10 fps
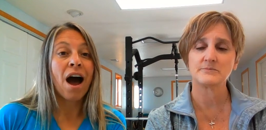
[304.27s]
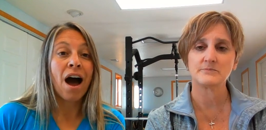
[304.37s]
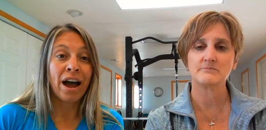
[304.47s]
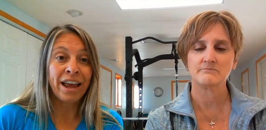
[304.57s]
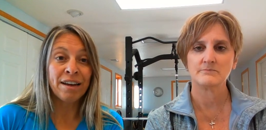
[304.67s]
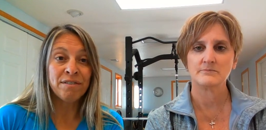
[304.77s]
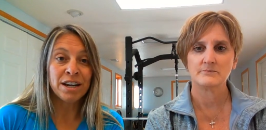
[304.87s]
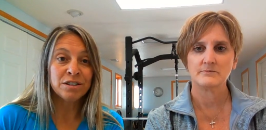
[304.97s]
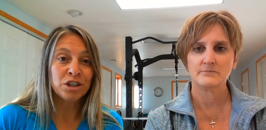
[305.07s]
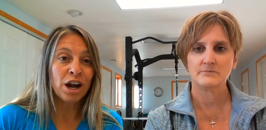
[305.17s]
Speaker 1: I have a
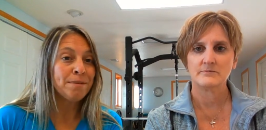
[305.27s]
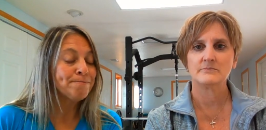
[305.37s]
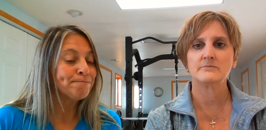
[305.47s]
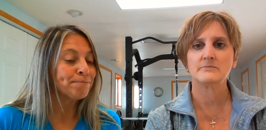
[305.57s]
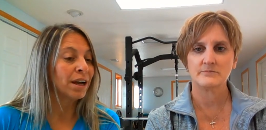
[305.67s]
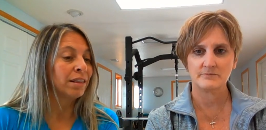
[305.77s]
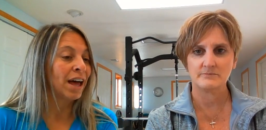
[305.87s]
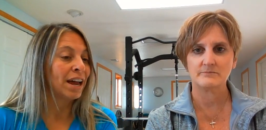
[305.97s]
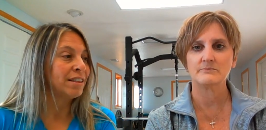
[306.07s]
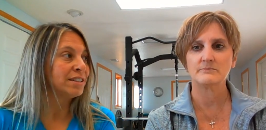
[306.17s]
desk job, a mm-hmm.
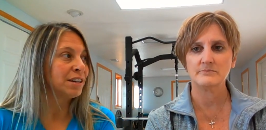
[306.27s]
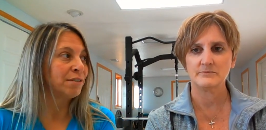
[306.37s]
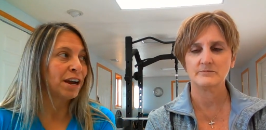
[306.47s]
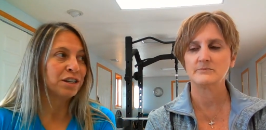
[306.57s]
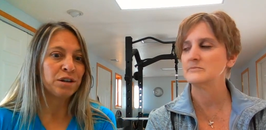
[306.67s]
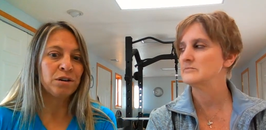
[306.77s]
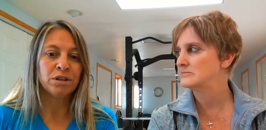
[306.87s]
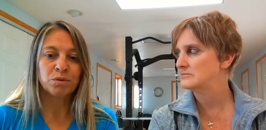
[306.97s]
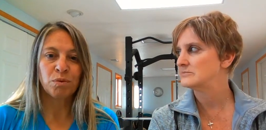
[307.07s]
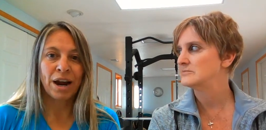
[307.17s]
lot of the stuff I do
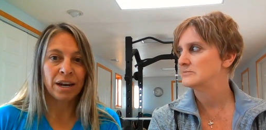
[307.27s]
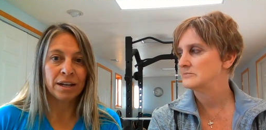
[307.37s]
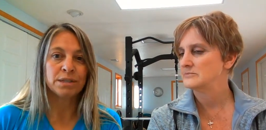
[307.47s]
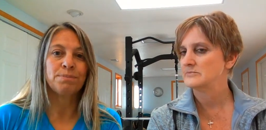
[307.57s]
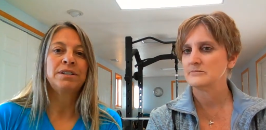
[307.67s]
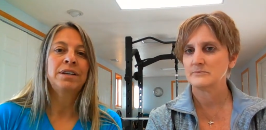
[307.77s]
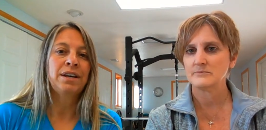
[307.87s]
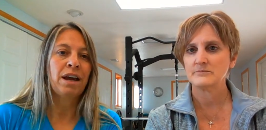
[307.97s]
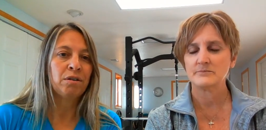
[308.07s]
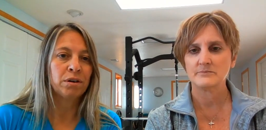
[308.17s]
is writing, especially
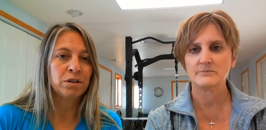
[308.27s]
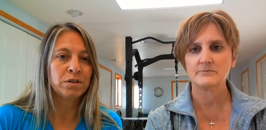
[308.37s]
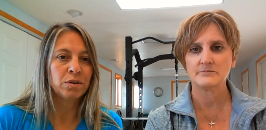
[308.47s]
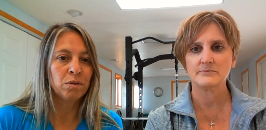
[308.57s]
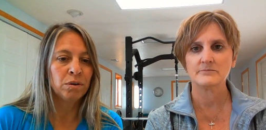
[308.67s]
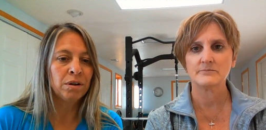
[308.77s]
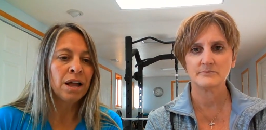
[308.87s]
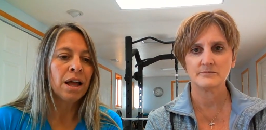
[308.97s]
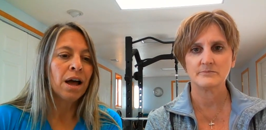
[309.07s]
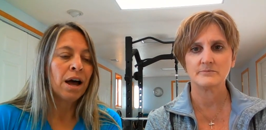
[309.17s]
now going to school.
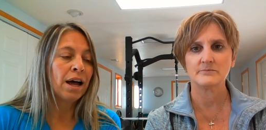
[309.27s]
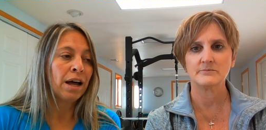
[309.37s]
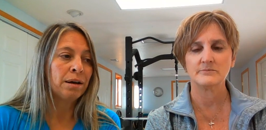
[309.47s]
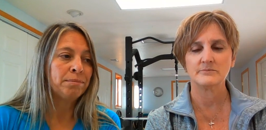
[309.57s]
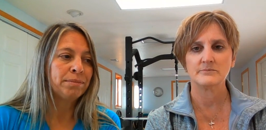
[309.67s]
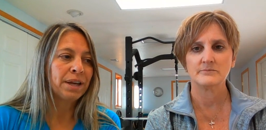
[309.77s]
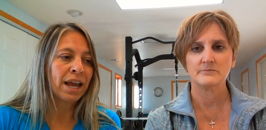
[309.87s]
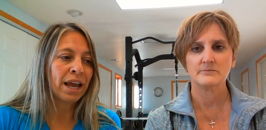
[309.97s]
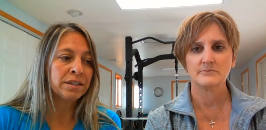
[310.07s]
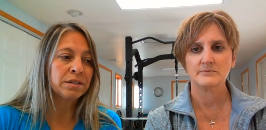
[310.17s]
Mm-hmm. Um,
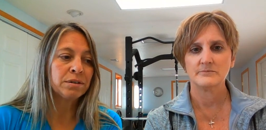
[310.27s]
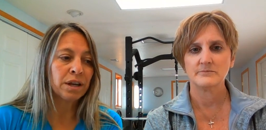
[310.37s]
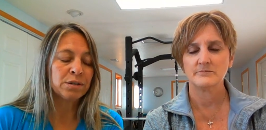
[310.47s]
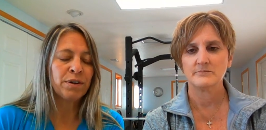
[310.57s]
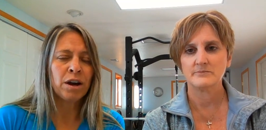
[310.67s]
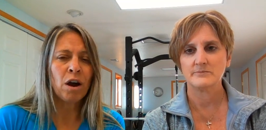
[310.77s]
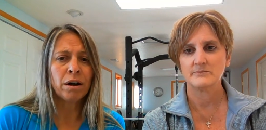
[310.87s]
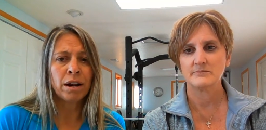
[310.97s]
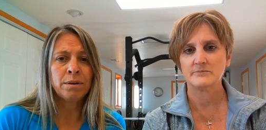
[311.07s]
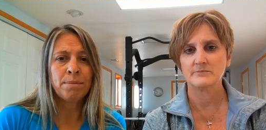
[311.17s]
it's it's very
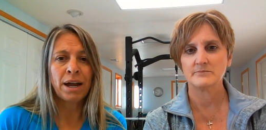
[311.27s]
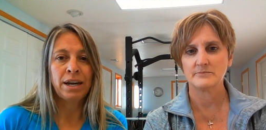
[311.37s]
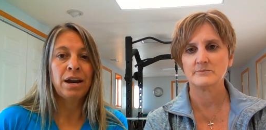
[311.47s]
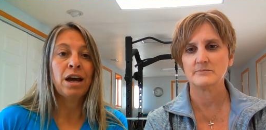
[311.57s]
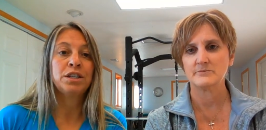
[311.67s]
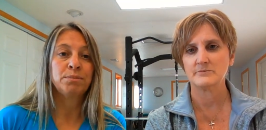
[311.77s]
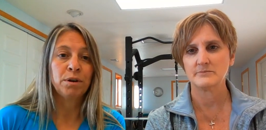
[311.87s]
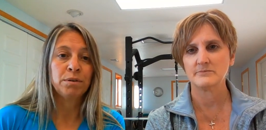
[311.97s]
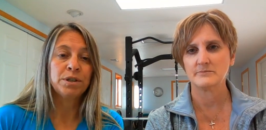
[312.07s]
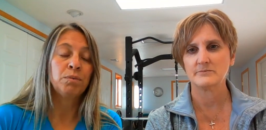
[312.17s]
hard on a body not to
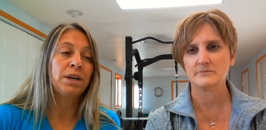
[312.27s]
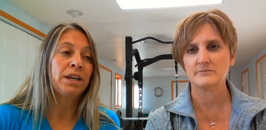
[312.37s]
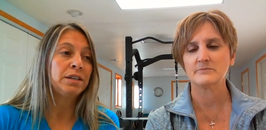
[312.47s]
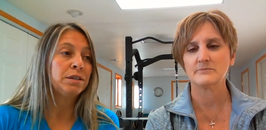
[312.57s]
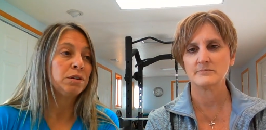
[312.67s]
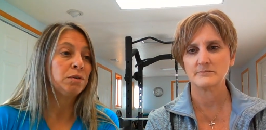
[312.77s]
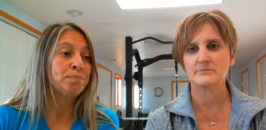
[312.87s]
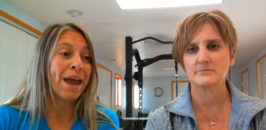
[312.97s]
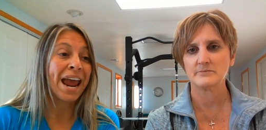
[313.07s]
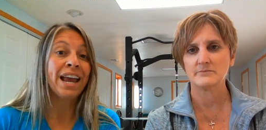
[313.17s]
move. So we need to
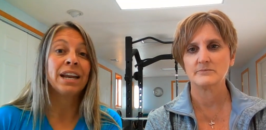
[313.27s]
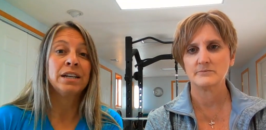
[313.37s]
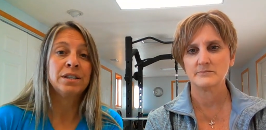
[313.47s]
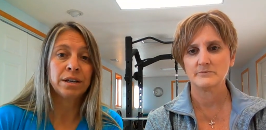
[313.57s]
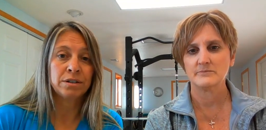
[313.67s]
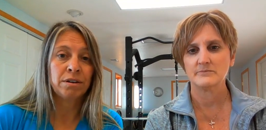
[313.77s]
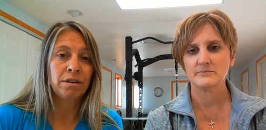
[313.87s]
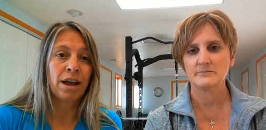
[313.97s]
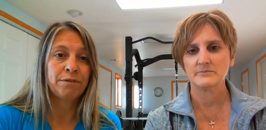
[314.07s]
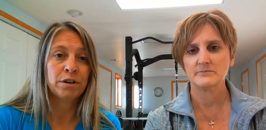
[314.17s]
make an intentional
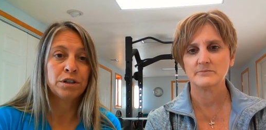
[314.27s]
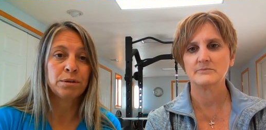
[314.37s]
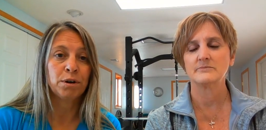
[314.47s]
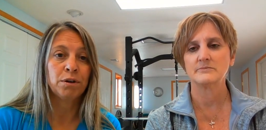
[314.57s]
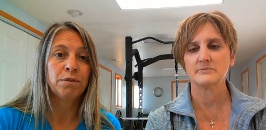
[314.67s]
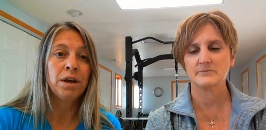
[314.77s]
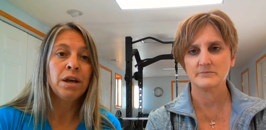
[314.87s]
effort to move.